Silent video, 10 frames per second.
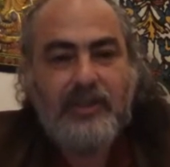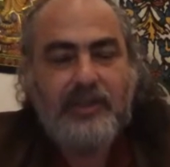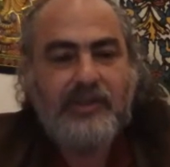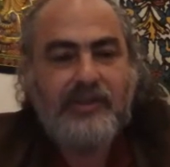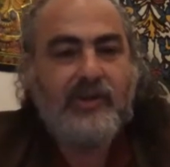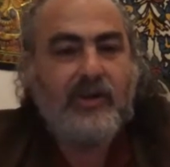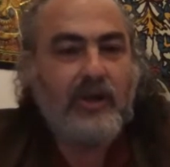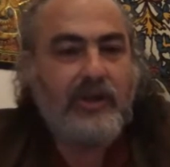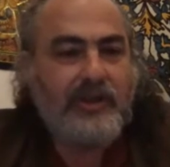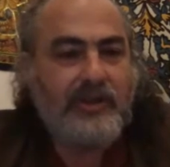is
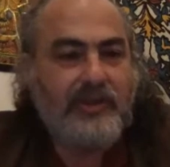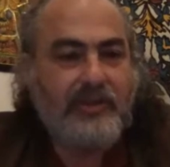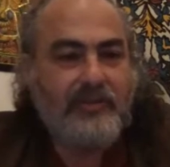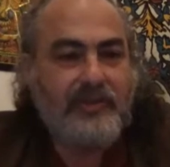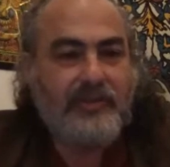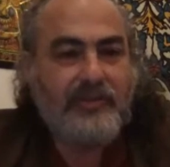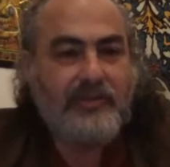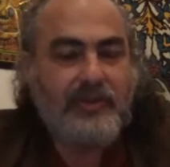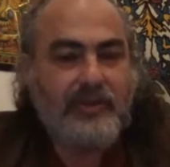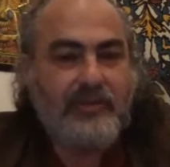calling them to
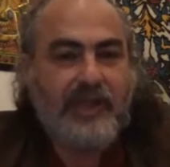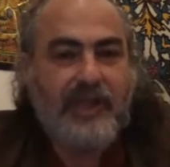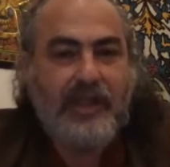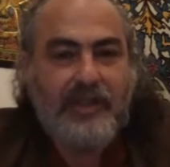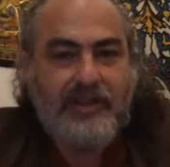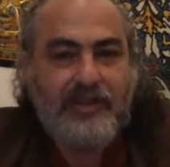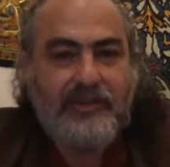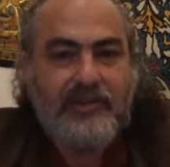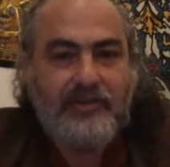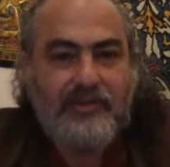create
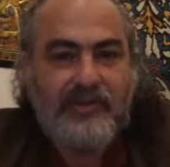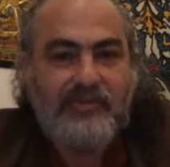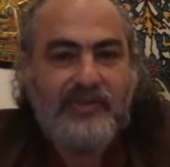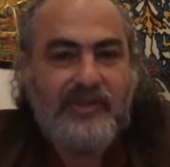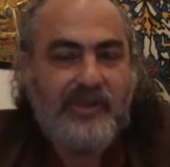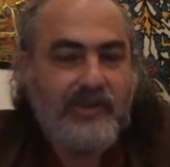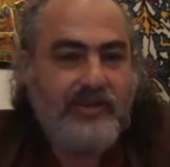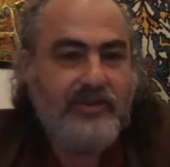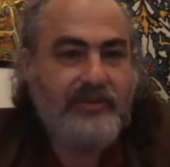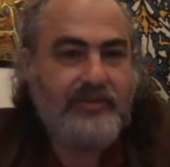the new civilization.